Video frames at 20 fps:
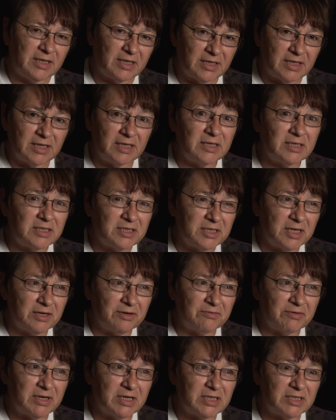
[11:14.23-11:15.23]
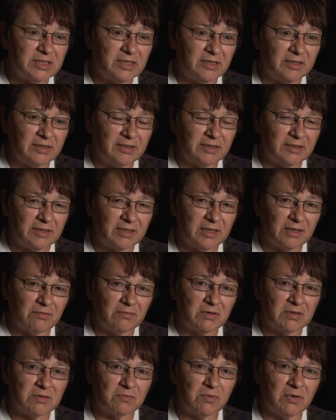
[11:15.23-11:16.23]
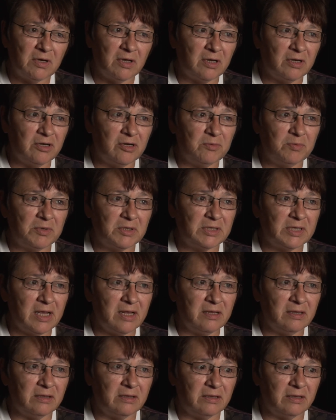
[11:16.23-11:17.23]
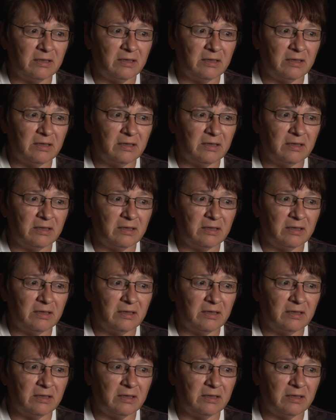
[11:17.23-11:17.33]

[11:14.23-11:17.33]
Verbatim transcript: in his generation, there was 100%